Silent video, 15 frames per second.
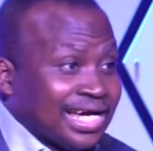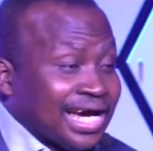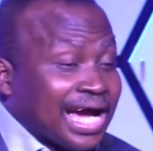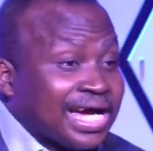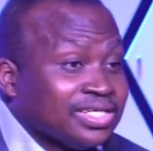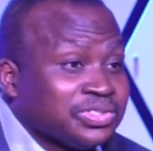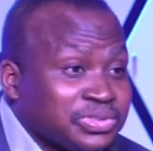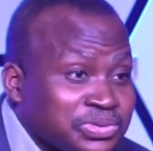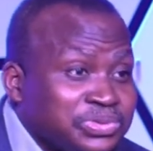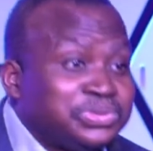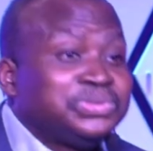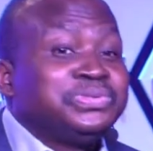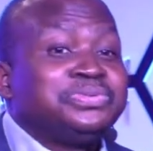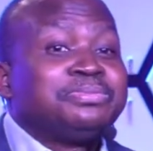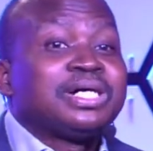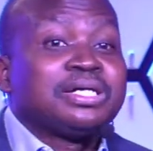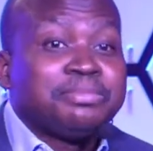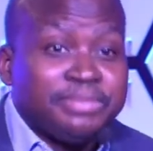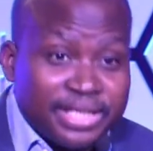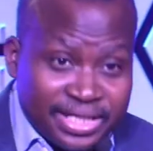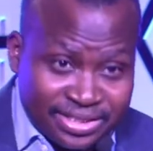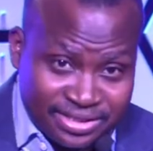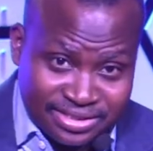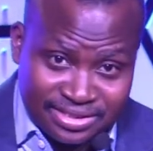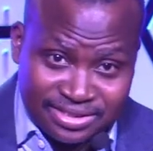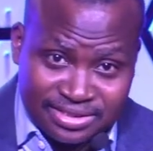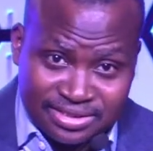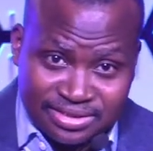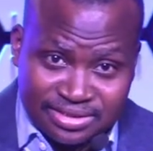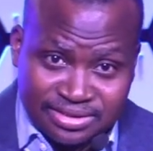I just do my best.